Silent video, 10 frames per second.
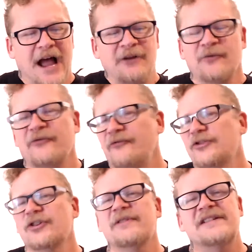I don't
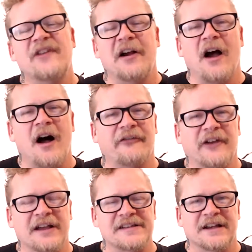do this very
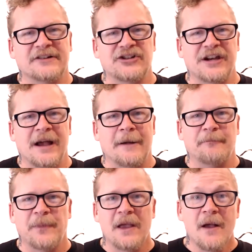often as a G M.